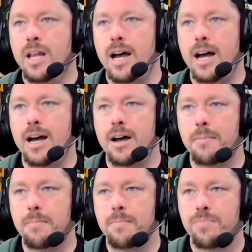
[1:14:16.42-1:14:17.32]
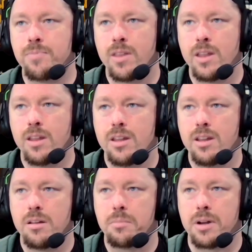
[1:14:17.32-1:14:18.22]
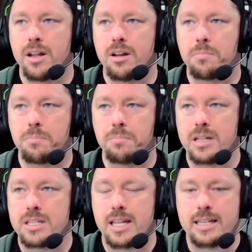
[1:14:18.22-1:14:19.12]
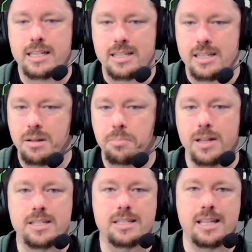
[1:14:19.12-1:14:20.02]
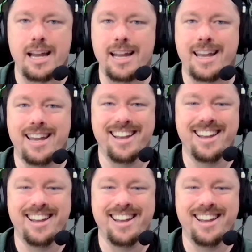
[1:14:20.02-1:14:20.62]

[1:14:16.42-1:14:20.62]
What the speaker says: Um, but places like Disney, places like